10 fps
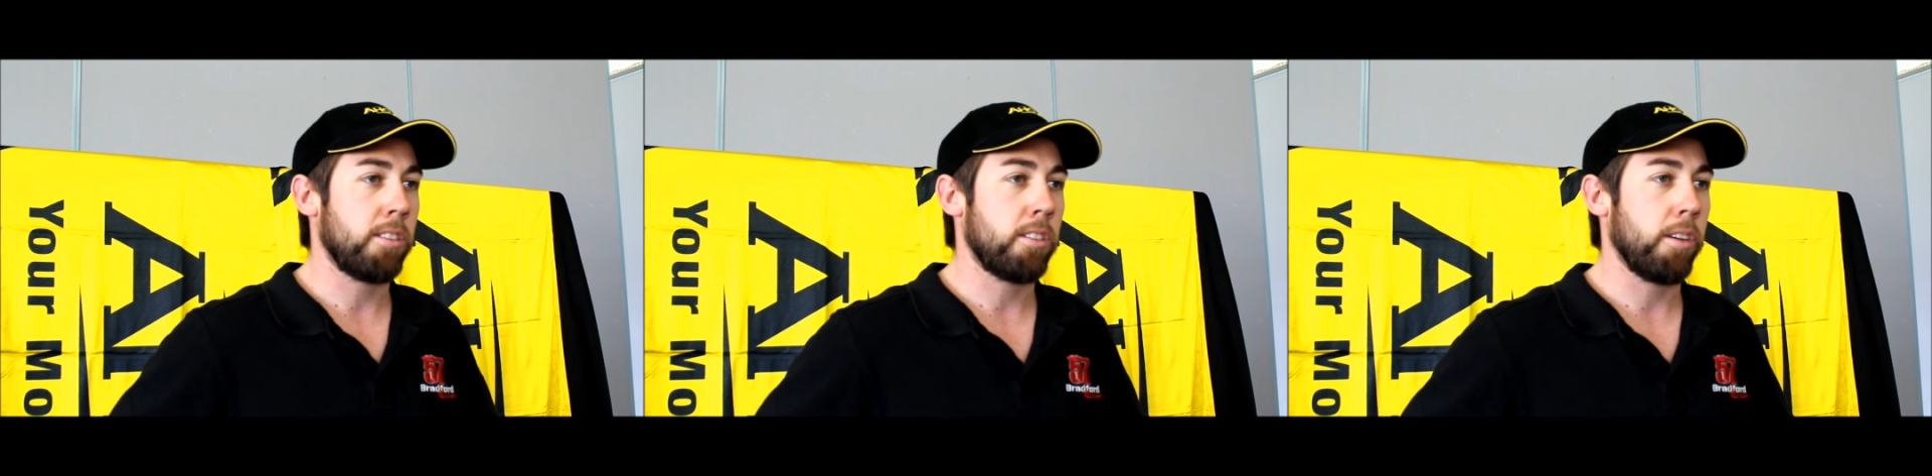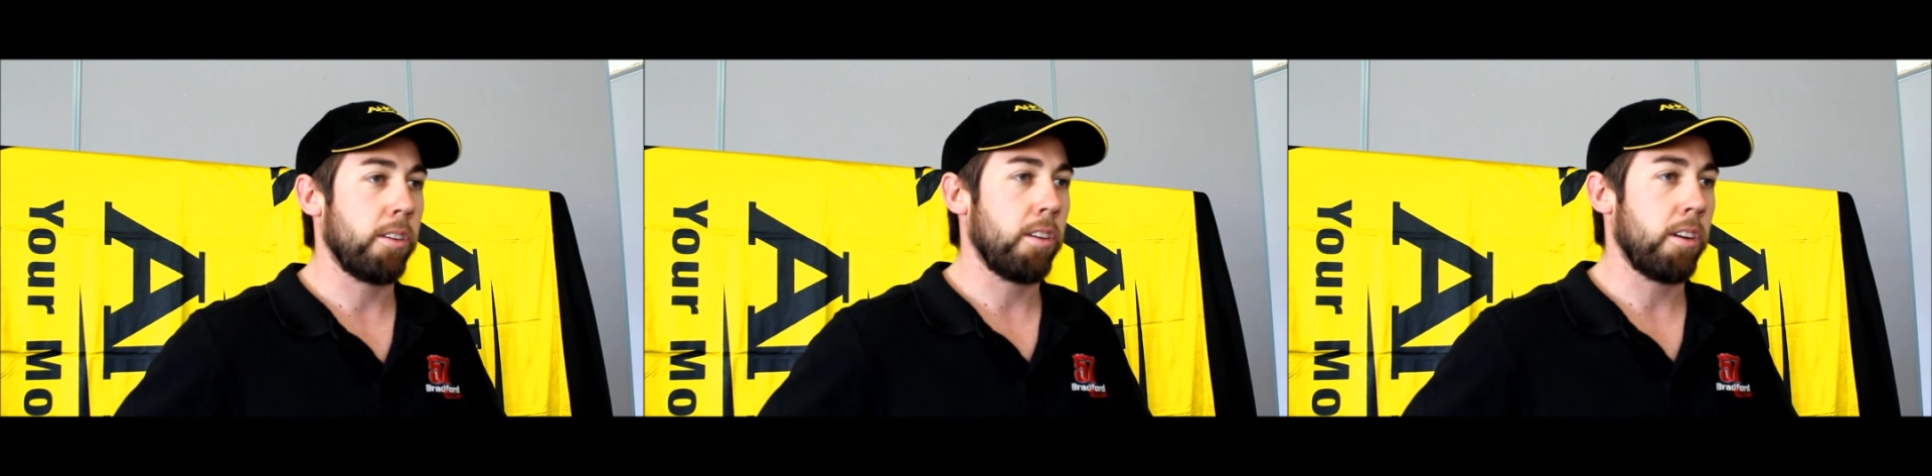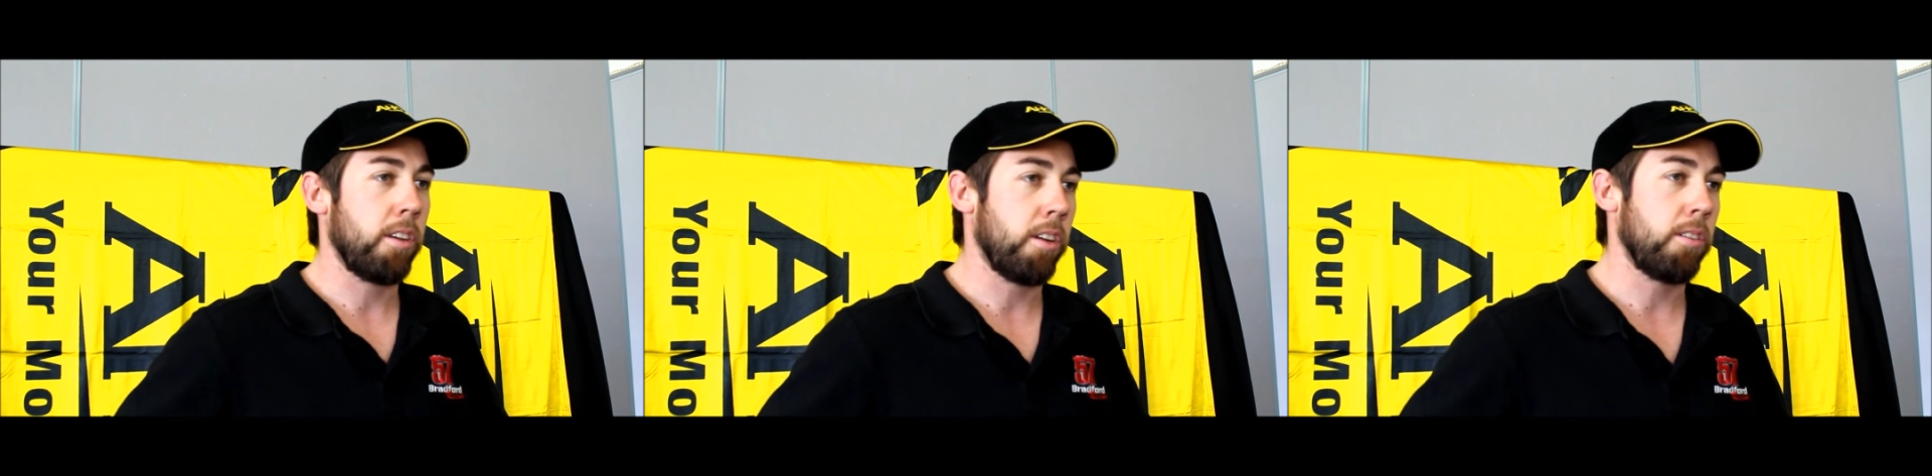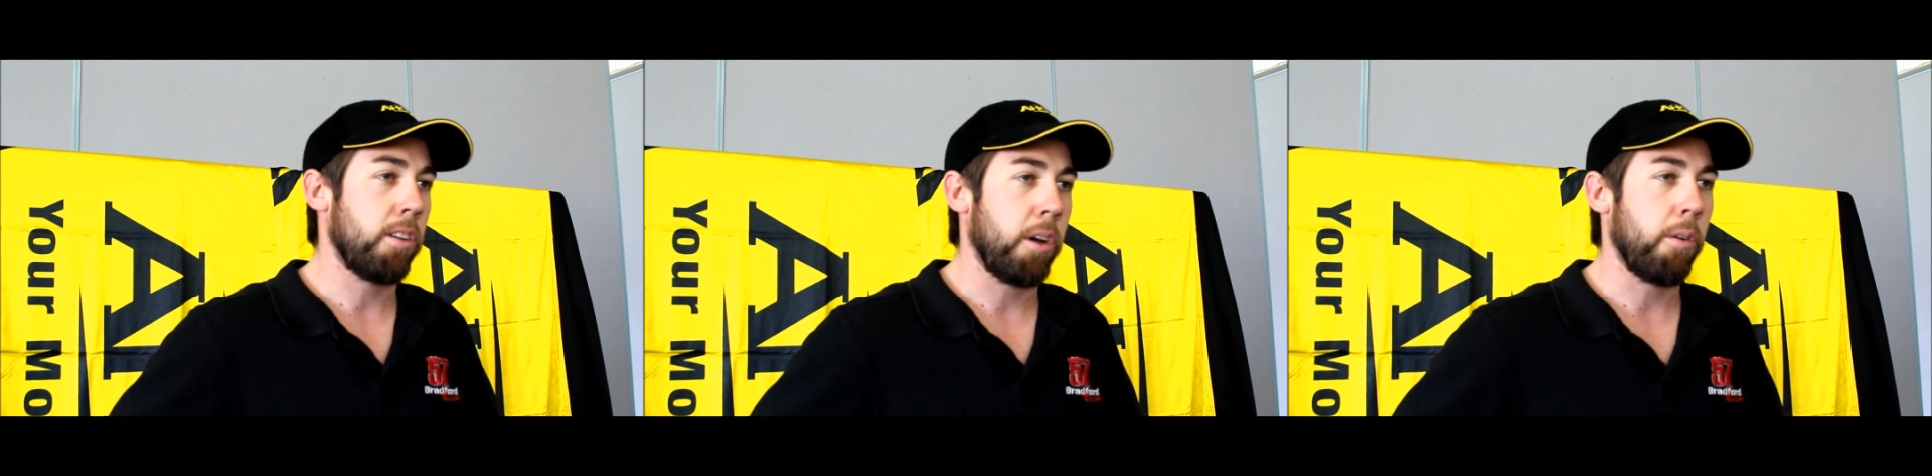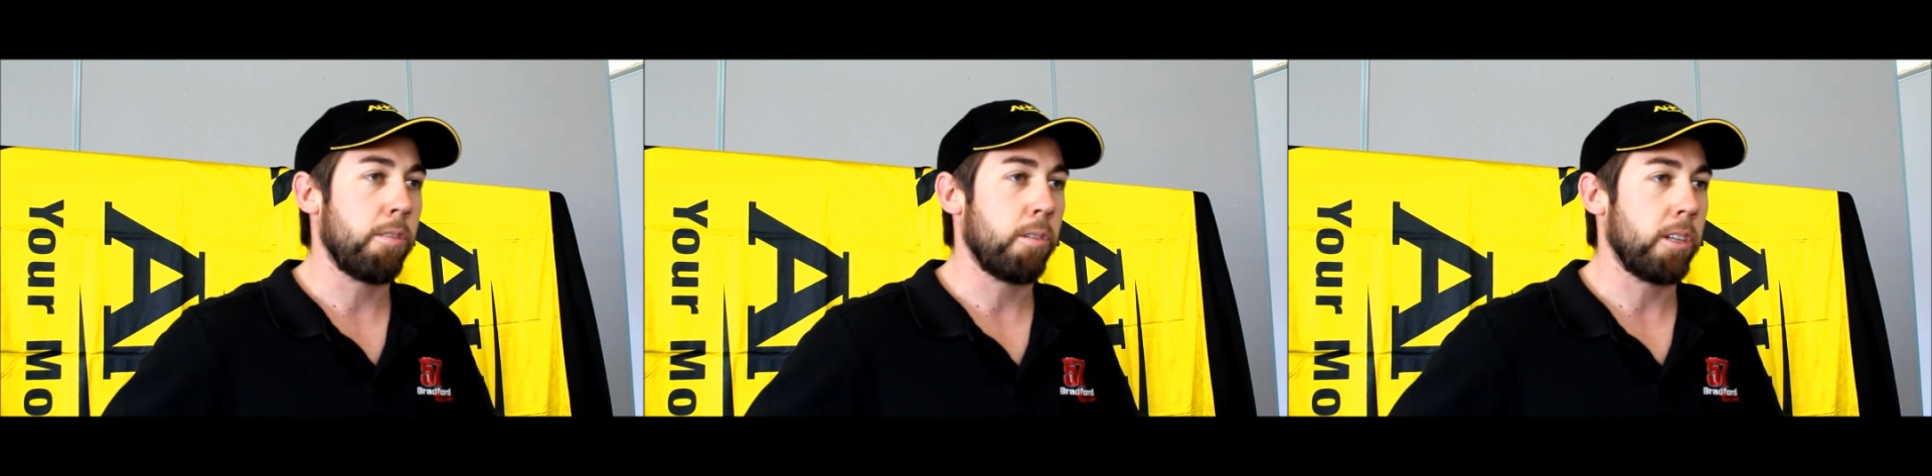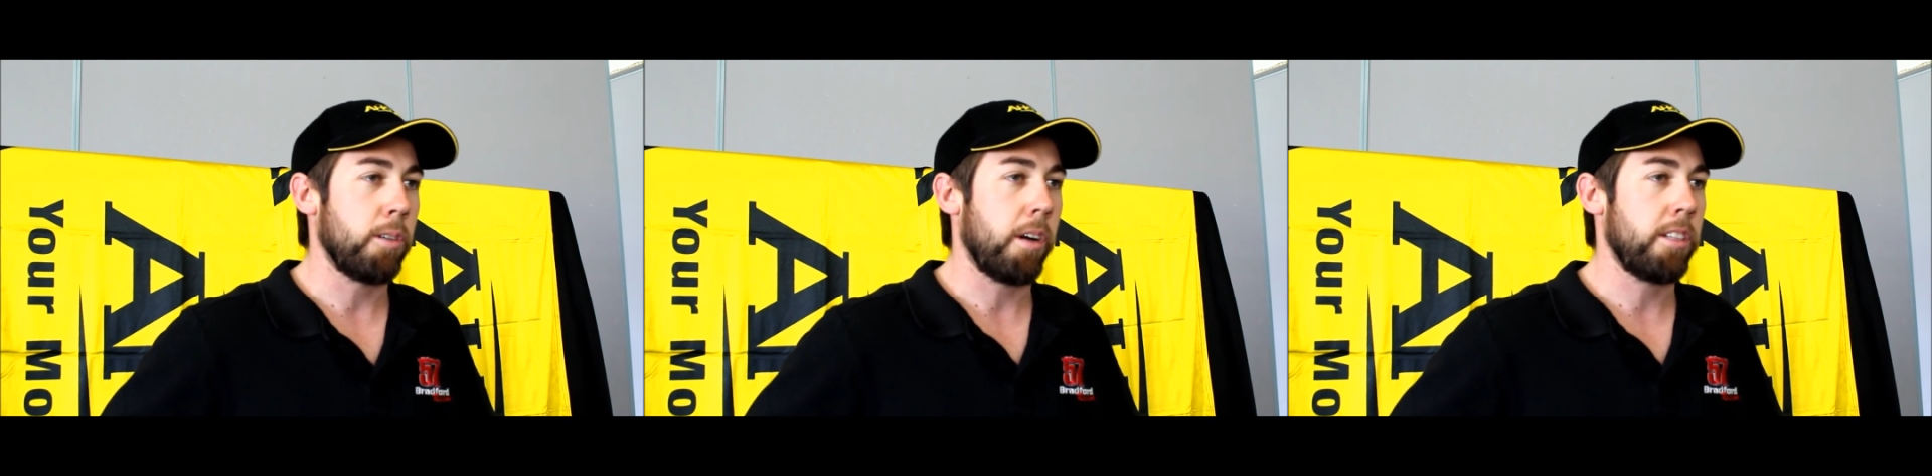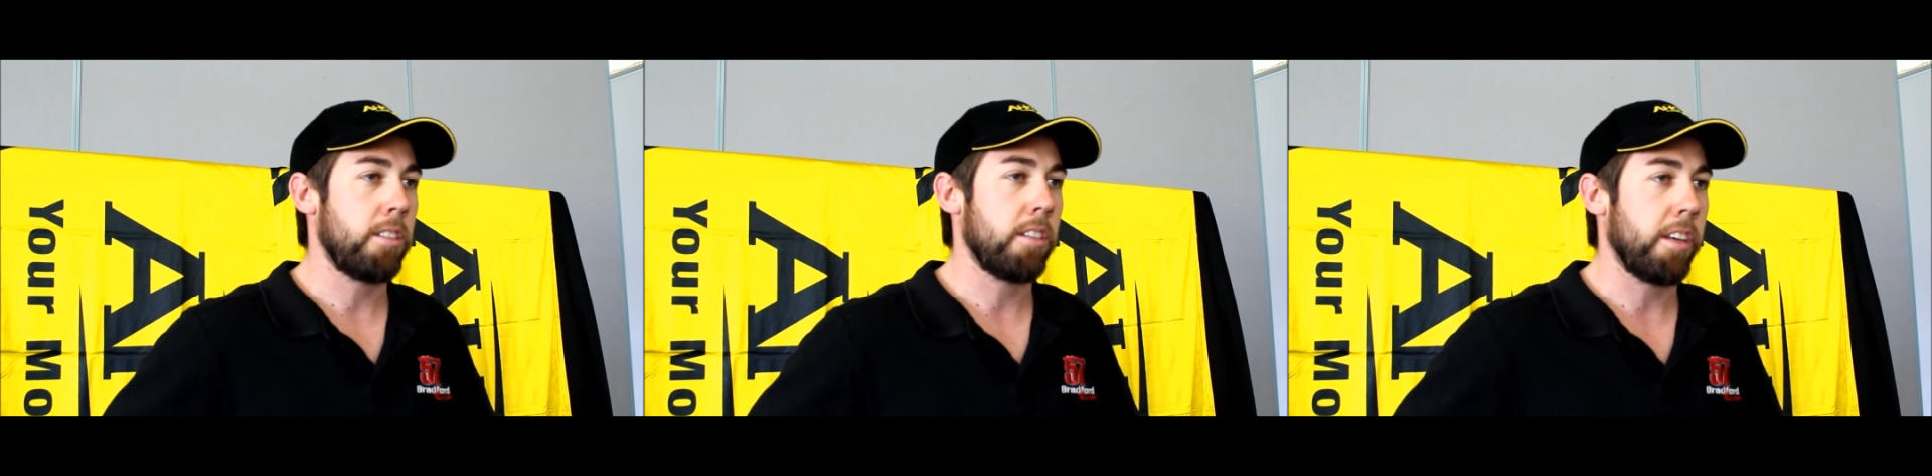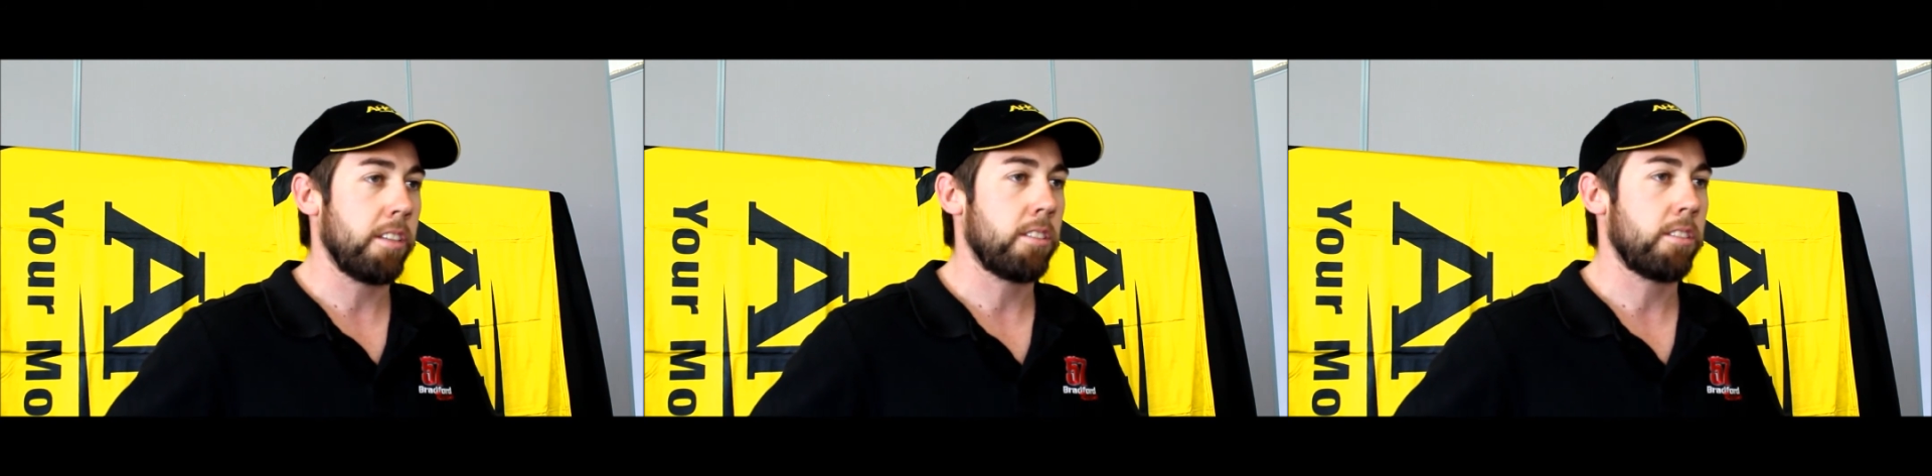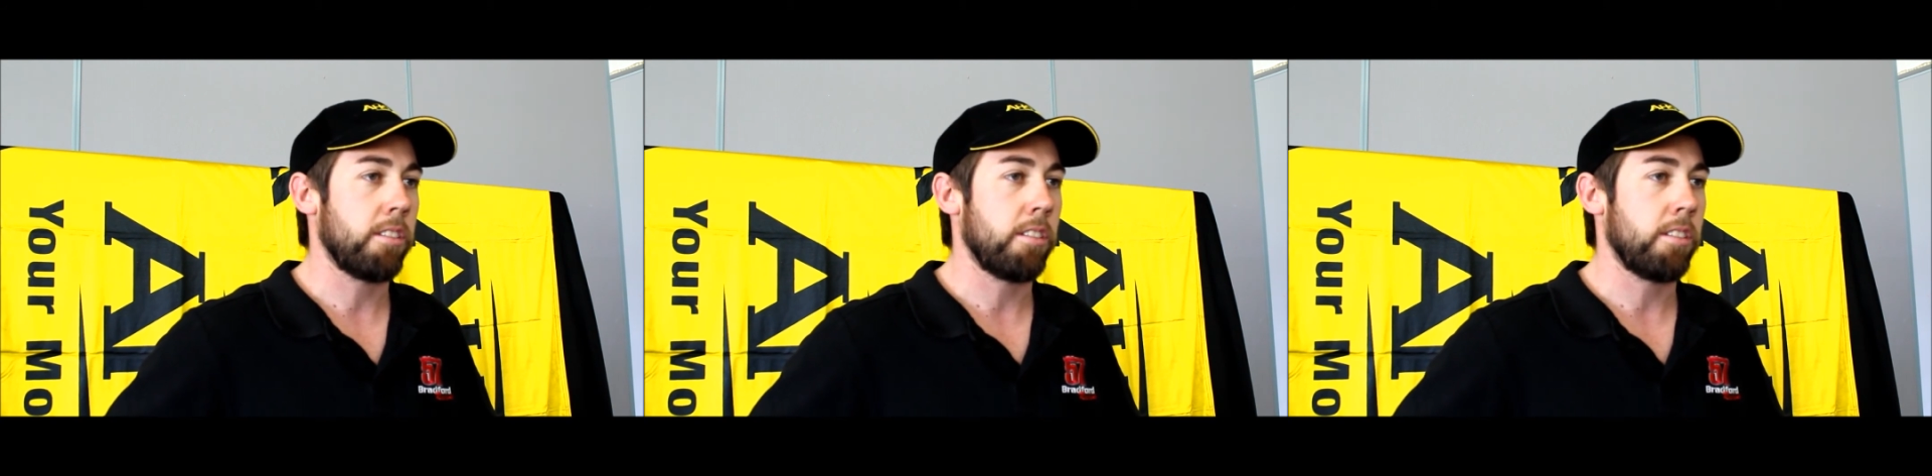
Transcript: so you know everyone you're racing against,